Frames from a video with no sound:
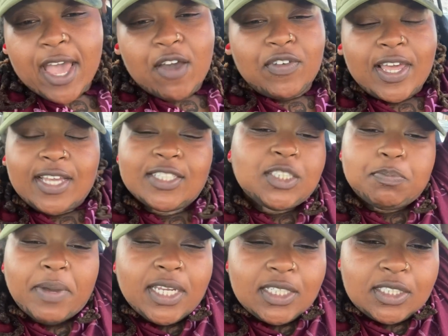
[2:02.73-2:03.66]
like a
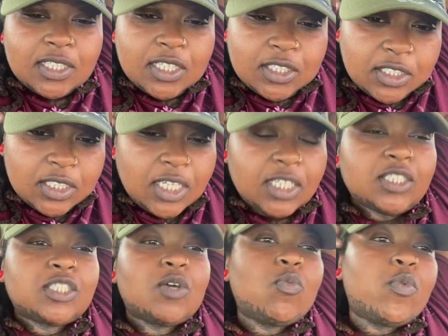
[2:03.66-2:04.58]
spidey sense in
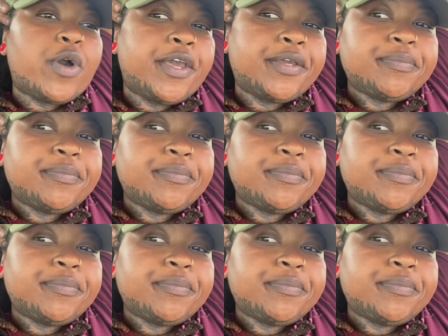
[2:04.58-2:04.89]
some way